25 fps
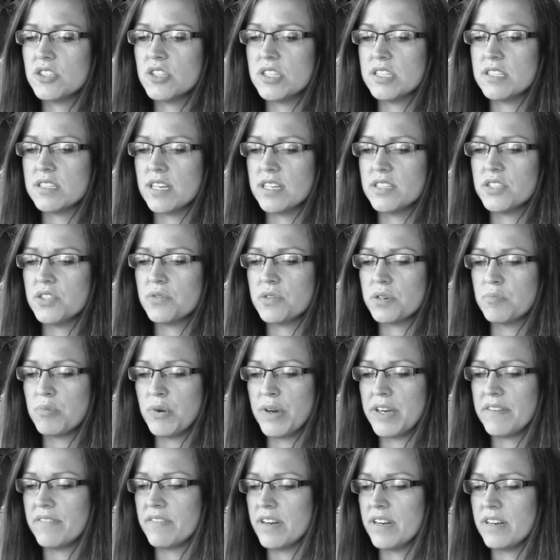said to her
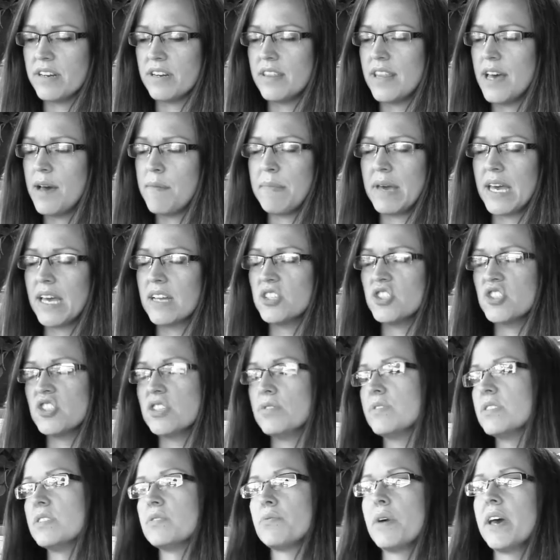boyfriend, or that man she
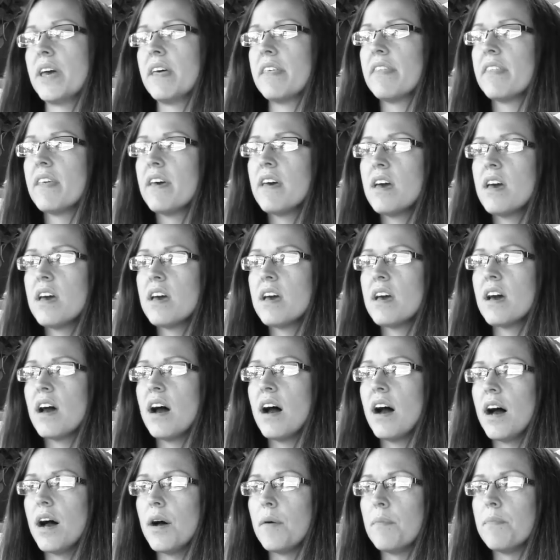was with,
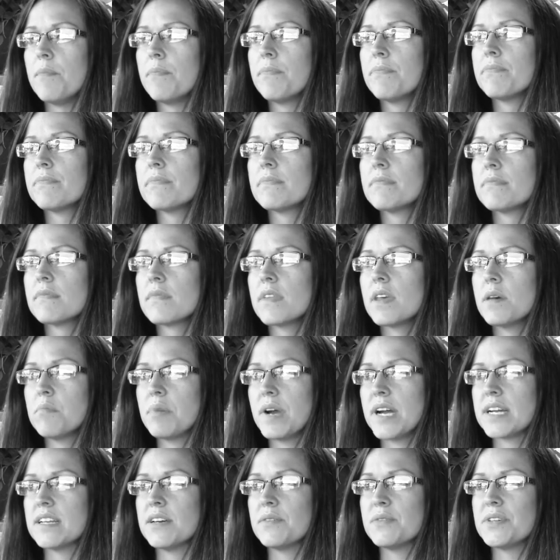I'm
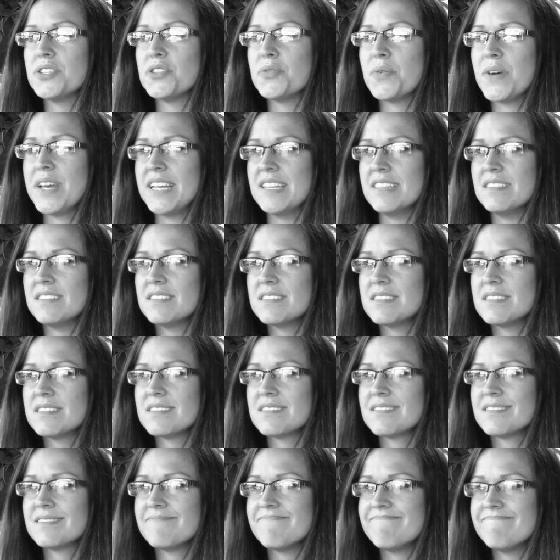pregnant with twins.
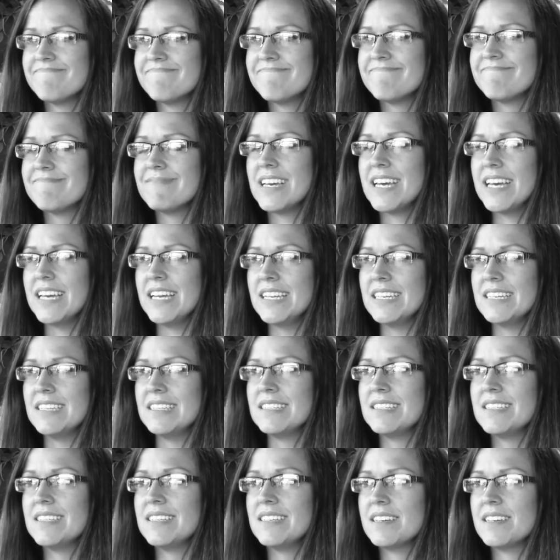And